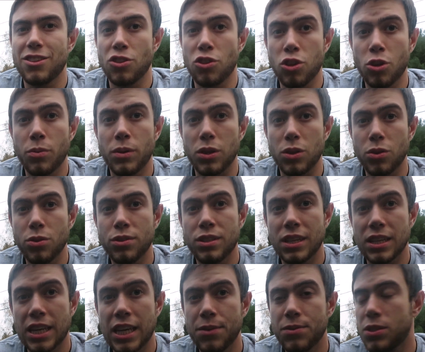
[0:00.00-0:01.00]
a little bit loose
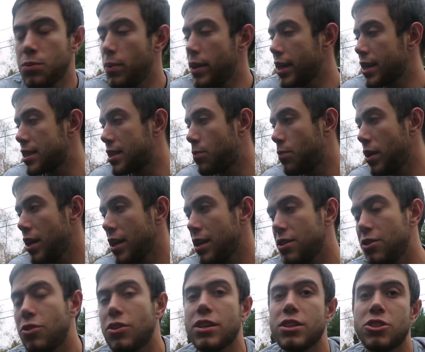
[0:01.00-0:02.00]
and it keeps spinning and
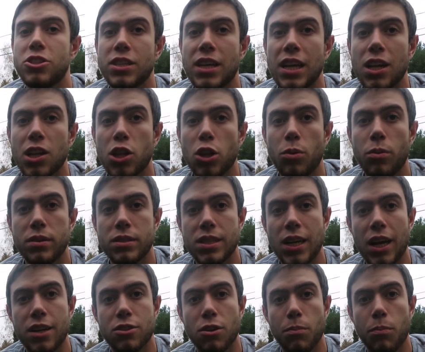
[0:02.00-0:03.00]
spinning. You can just get a little bit of
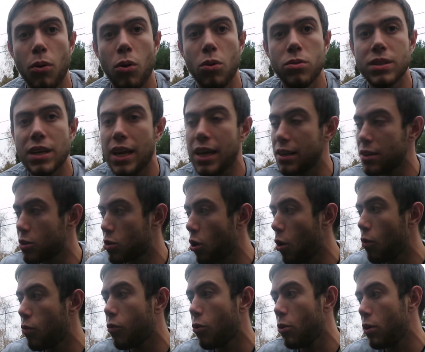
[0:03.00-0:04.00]
size or bolt and
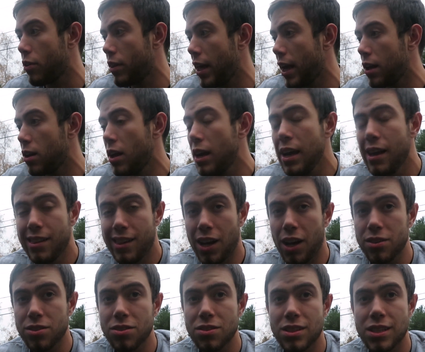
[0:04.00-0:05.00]
go for it then. They
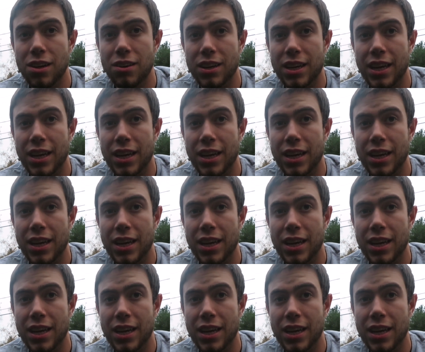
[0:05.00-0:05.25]
also sell